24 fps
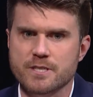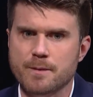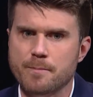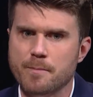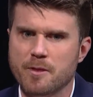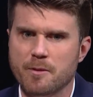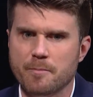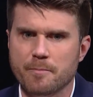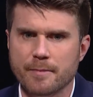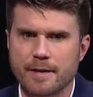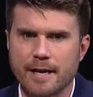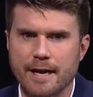some
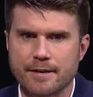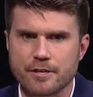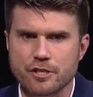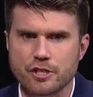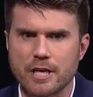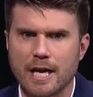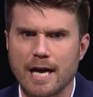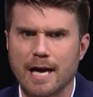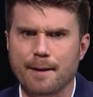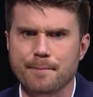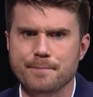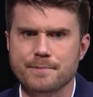of them got
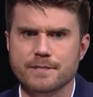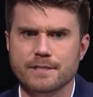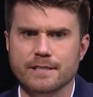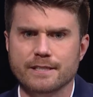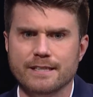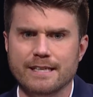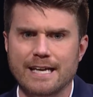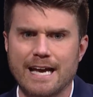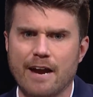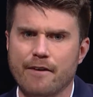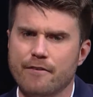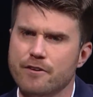jobs
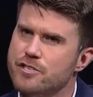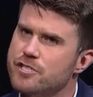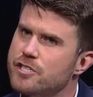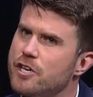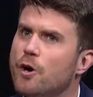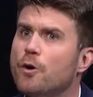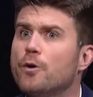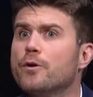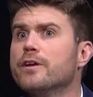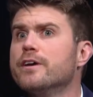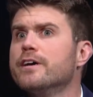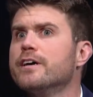in
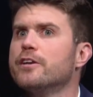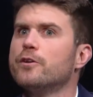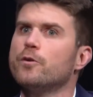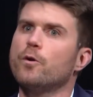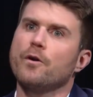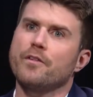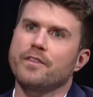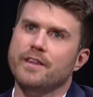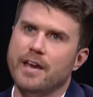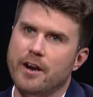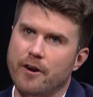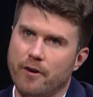Arizona and
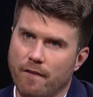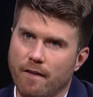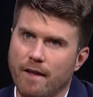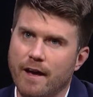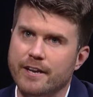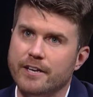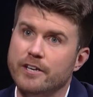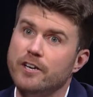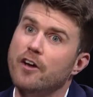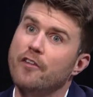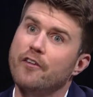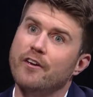North
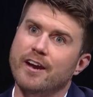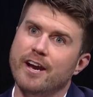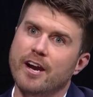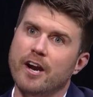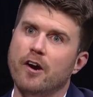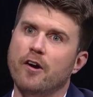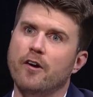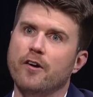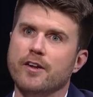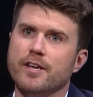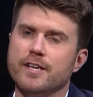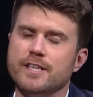Carolina and other
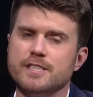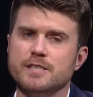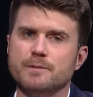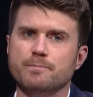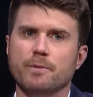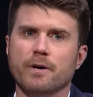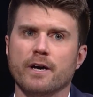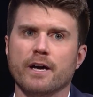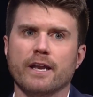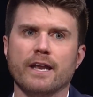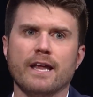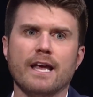areas,
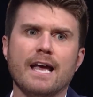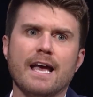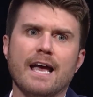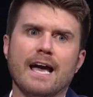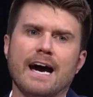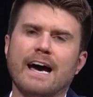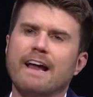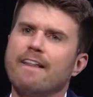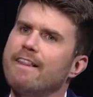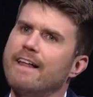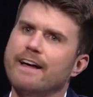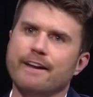but
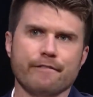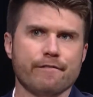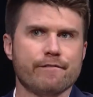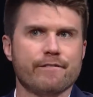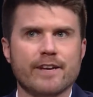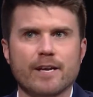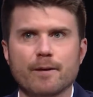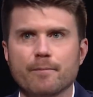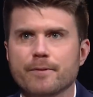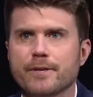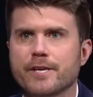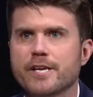I had a lot of
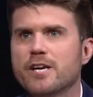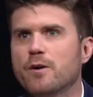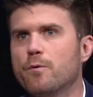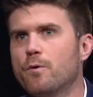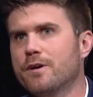family here.